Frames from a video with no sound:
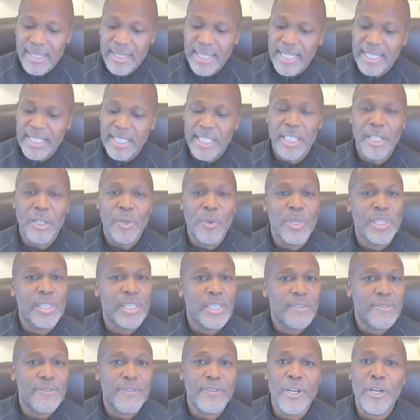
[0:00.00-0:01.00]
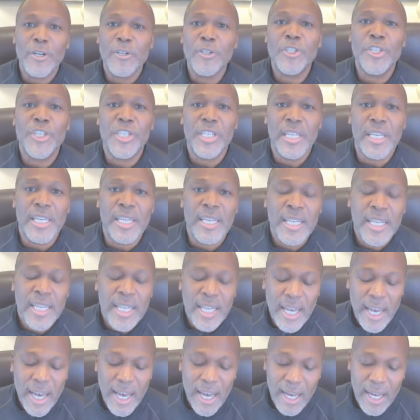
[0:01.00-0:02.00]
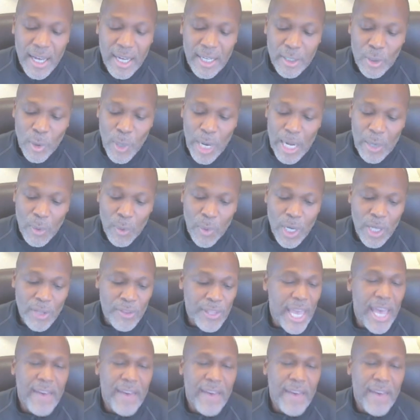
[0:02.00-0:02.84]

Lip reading: They deal with adversity quite well.